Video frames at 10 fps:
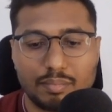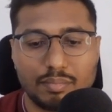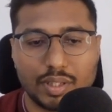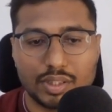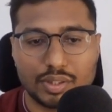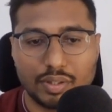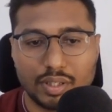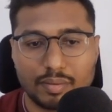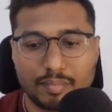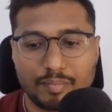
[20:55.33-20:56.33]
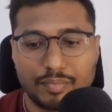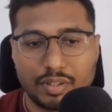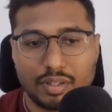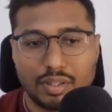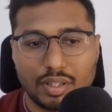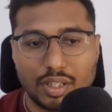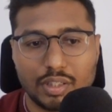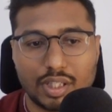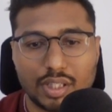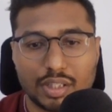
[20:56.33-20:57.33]
mysql.
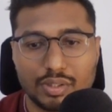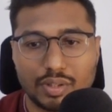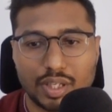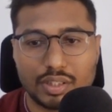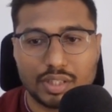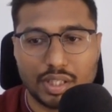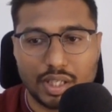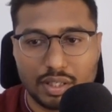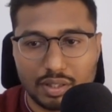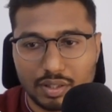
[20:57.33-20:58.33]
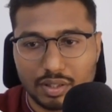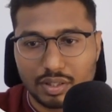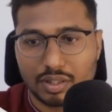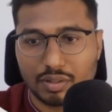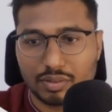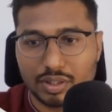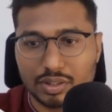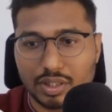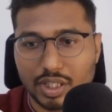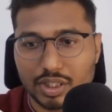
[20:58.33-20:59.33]
Inside this you can see that now this is
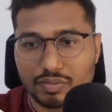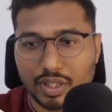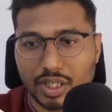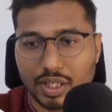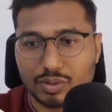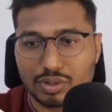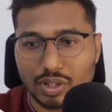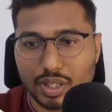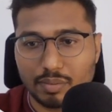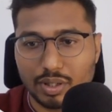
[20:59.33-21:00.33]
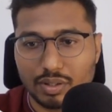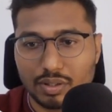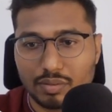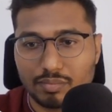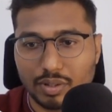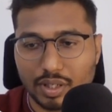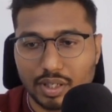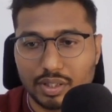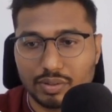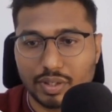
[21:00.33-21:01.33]
the test file I was talking about.
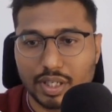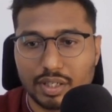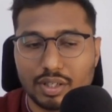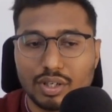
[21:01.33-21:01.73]
Okay, you get it?